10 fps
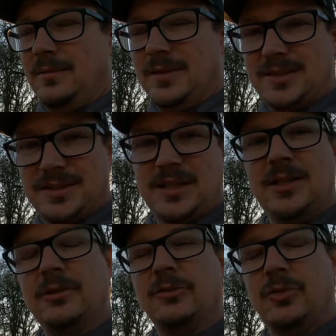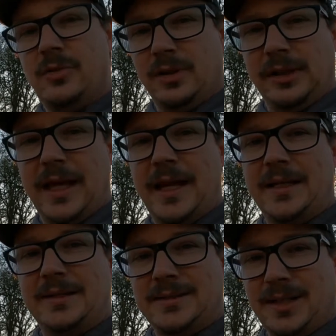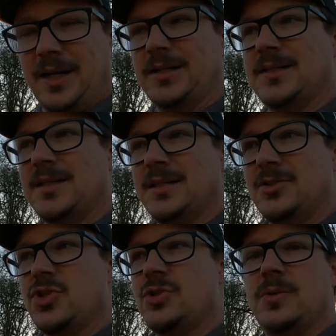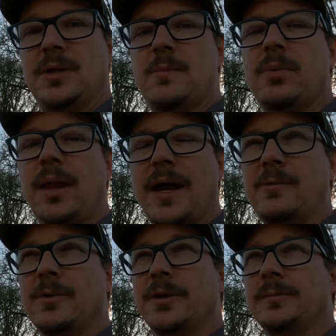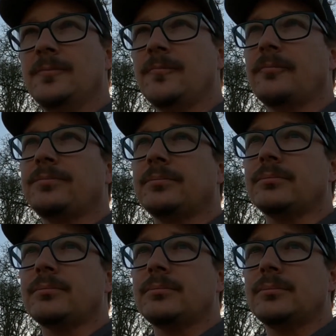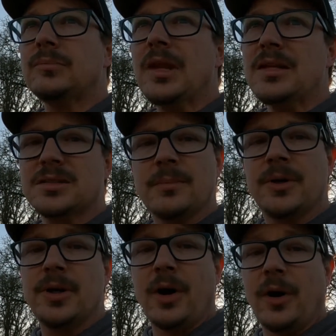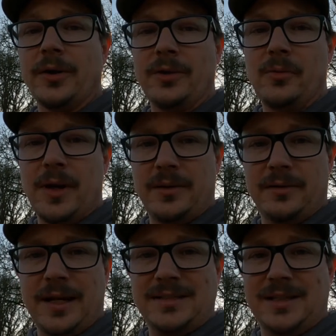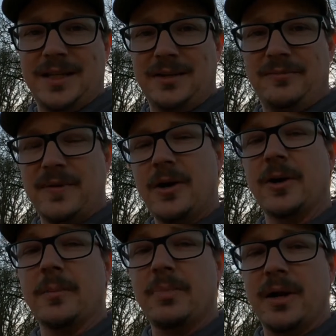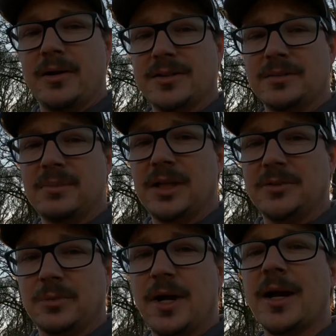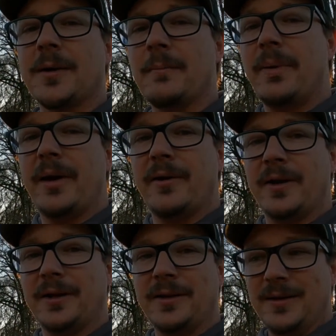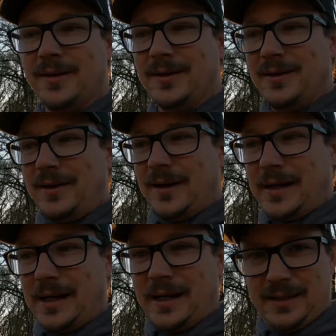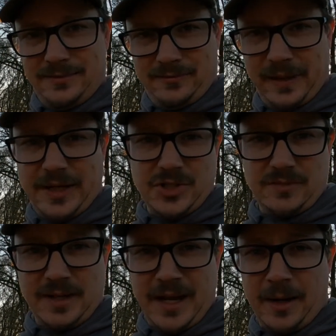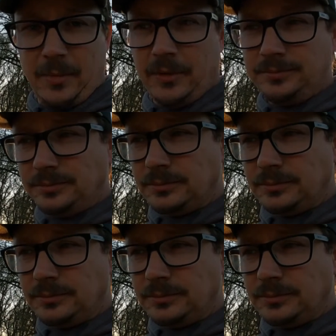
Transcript: the steel to the lead and the tungsten shooting plywood, some could argue whether that's a fair comparison because we're not comparing the flesh of an animal.